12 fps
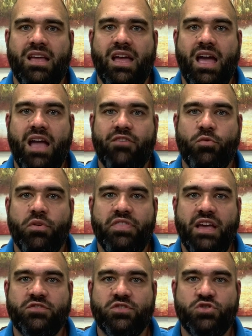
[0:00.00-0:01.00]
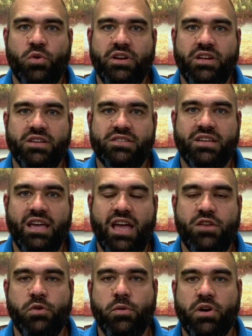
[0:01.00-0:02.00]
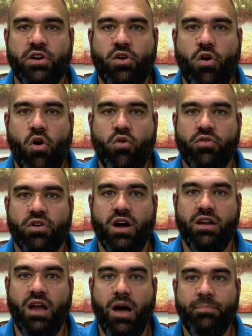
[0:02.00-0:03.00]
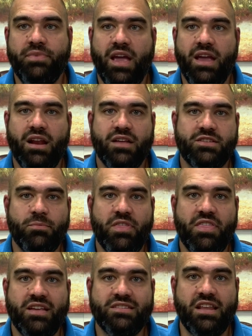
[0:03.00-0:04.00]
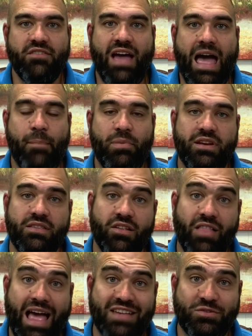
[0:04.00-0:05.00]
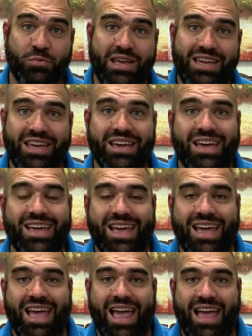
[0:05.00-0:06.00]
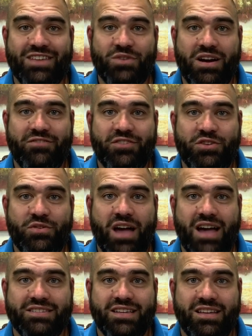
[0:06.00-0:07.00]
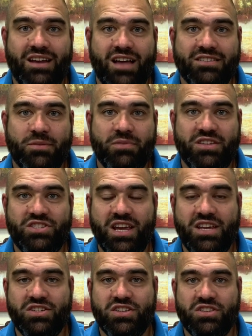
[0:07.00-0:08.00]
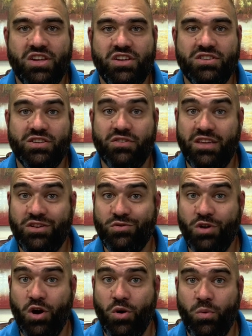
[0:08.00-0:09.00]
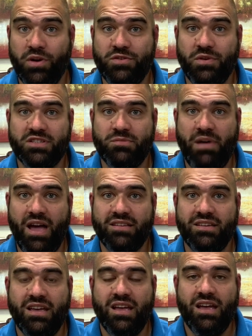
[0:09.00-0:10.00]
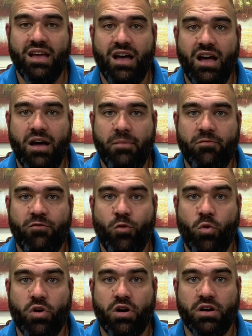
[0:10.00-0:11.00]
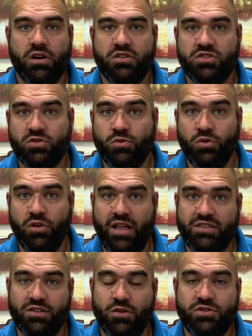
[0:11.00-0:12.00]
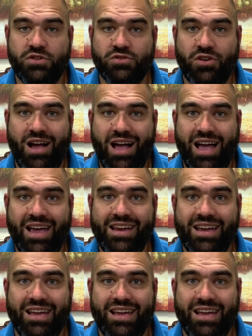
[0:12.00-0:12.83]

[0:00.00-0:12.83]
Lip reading: Hey everyone, thanks for joining us again. We want to go over an update on some of the things that have happened in the last week and try to fill you guys in on some of the changes so that you know what to expect for school at Sloat Junior High